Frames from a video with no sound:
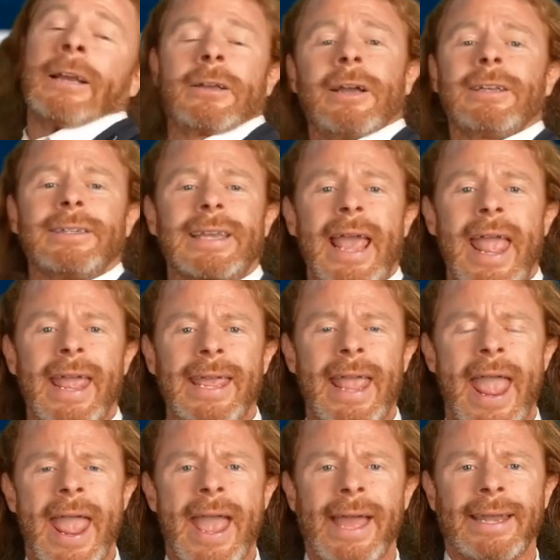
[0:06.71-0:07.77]
Good day
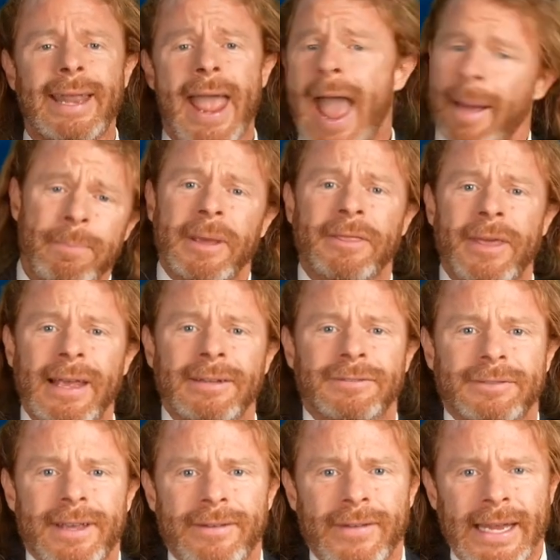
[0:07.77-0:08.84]
and happy
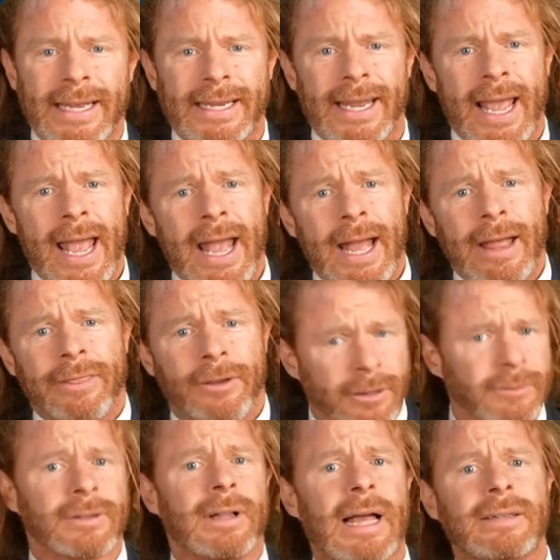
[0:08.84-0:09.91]
Thanksgiving.
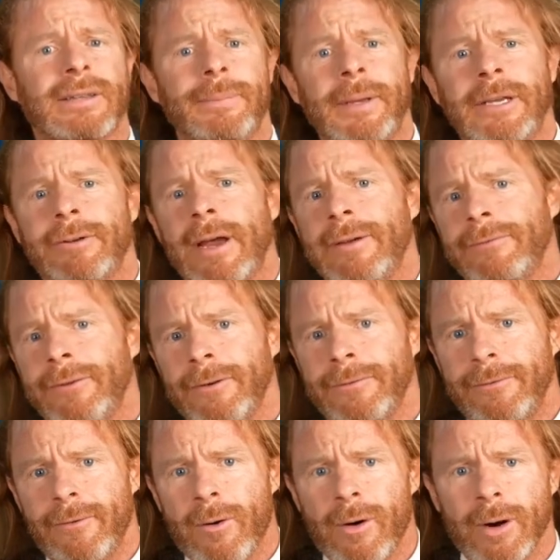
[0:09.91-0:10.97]
There's a lot to be grateful
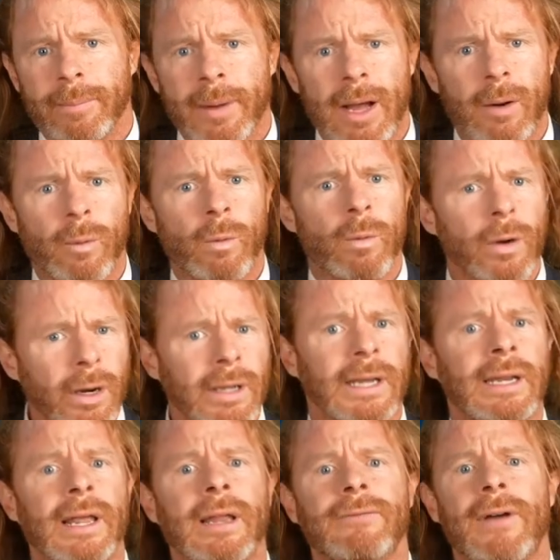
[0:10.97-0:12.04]
for, but we're
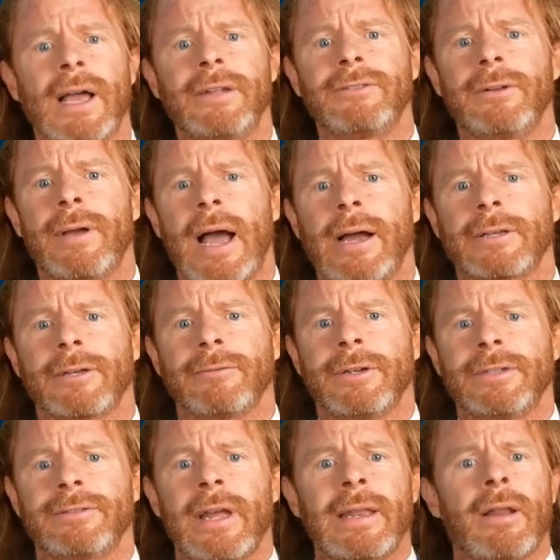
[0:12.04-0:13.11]
going to advise you how to
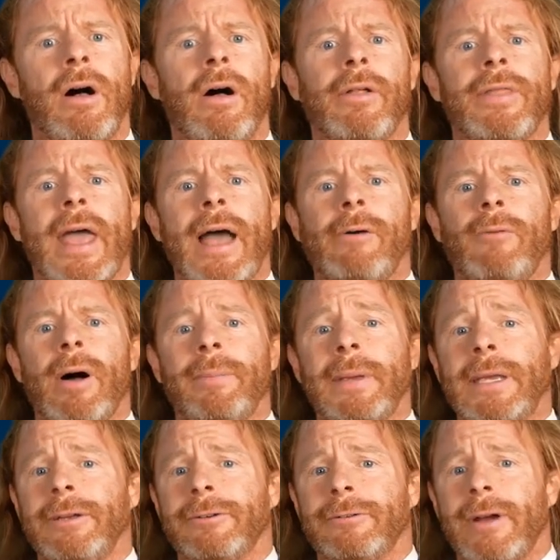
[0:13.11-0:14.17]
resent all that while
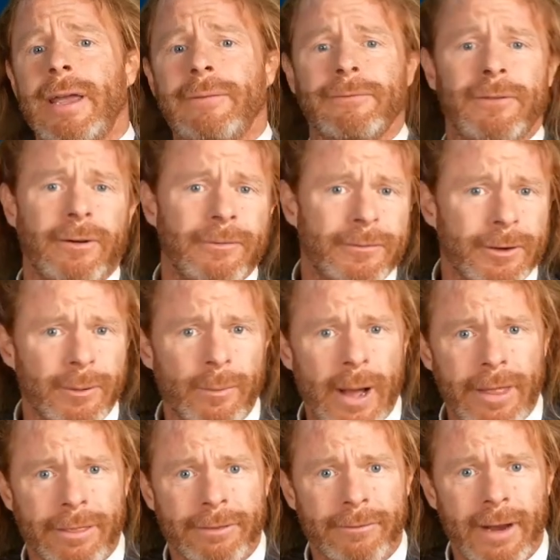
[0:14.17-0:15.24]
being grateful for
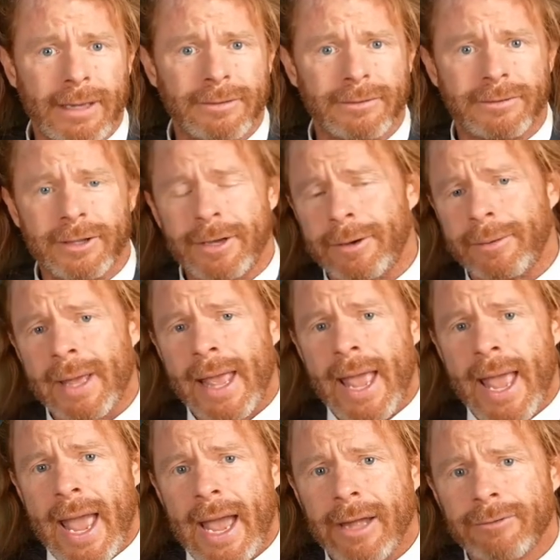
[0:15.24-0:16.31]
what threatens you
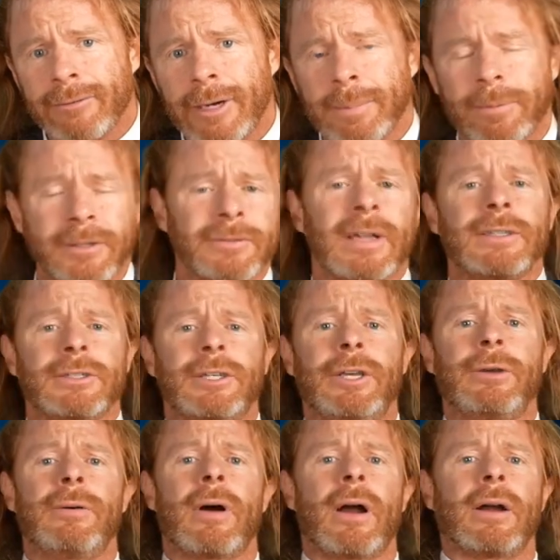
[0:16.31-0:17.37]
as we present to
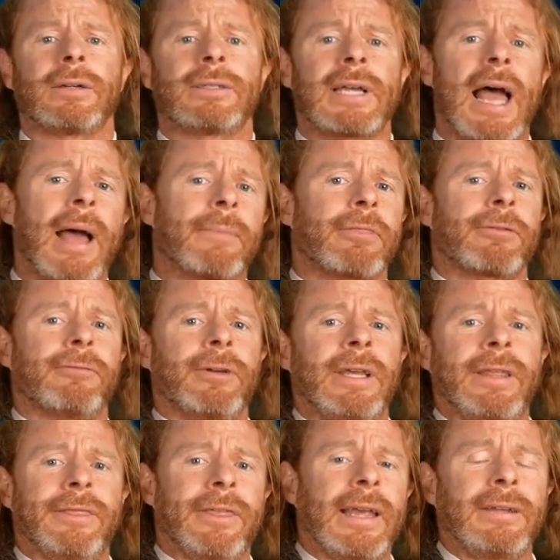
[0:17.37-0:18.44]
you our top
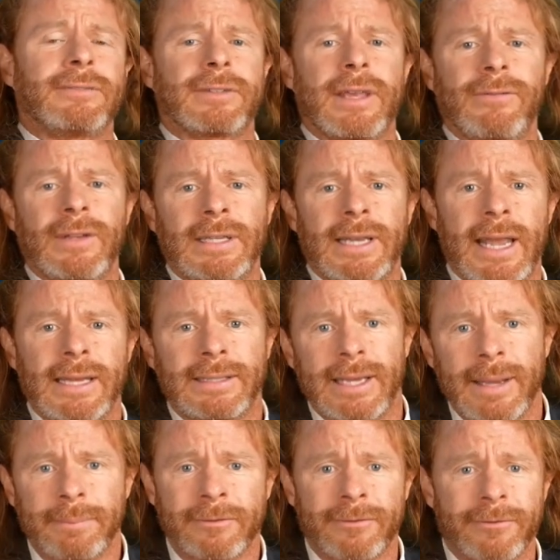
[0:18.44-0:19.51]
three Thanksgiving Day
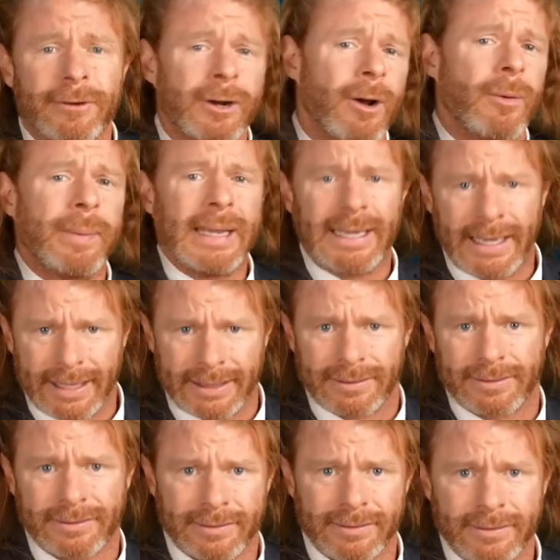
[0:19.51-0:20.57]
tips for
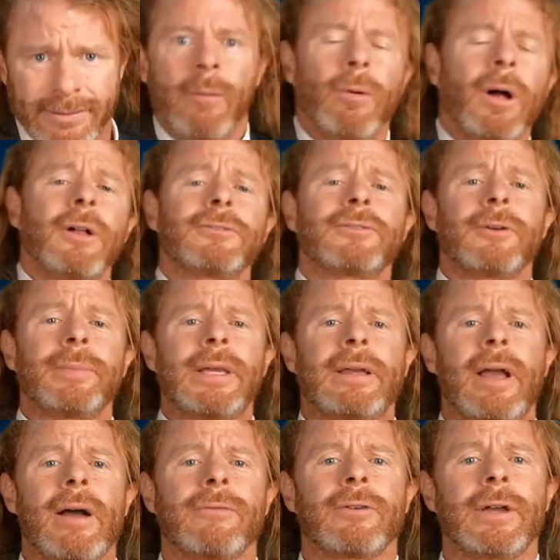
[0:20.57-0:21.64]
obedience. We'll also be
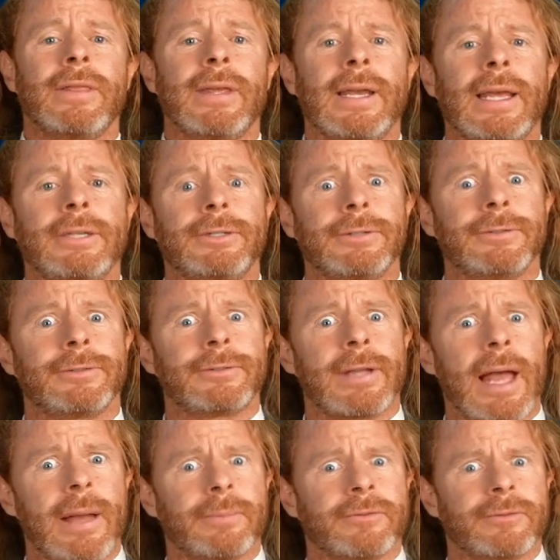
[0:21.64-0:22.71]
covering the nation's
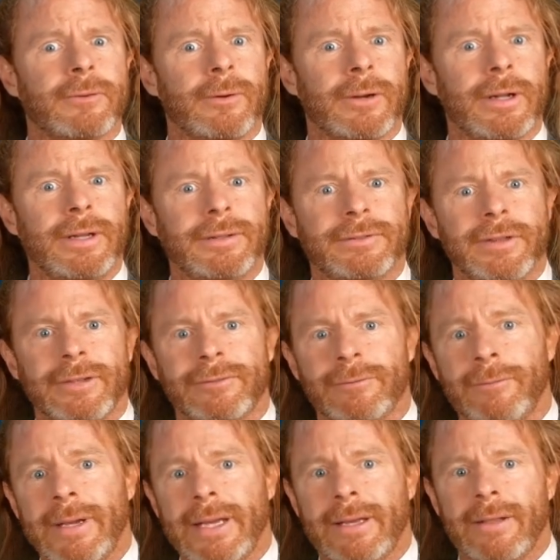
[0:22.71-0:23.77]
top stories this
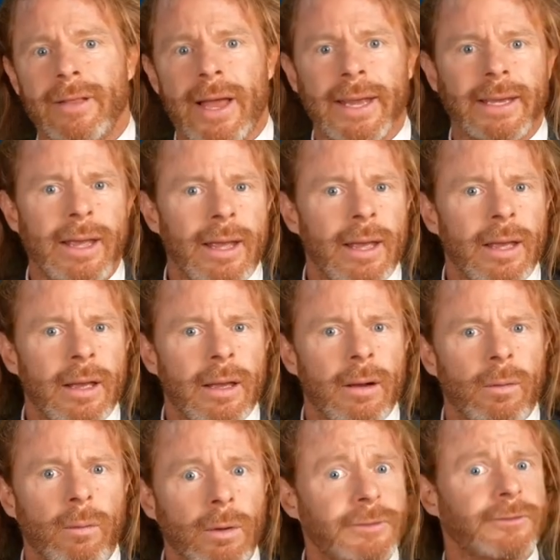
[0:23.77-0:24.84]
week, like
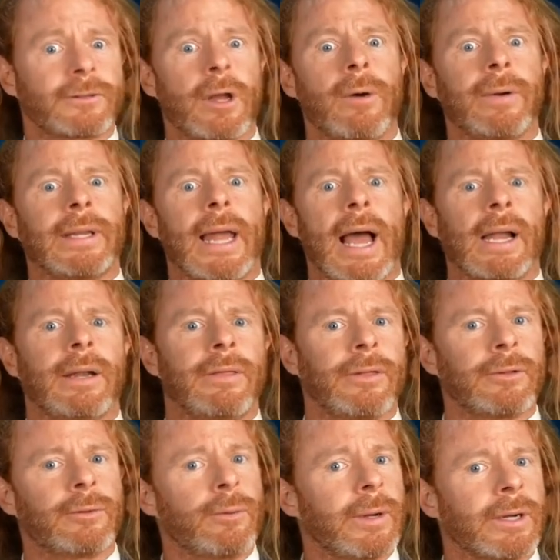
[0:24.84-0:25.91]
what's going on in
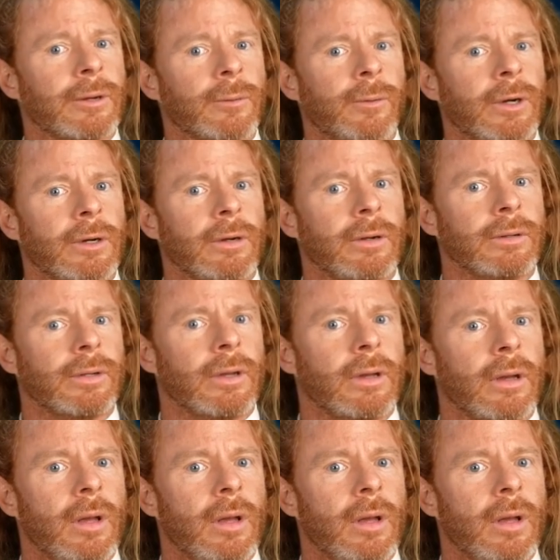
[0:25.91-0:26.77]
the Twitter world?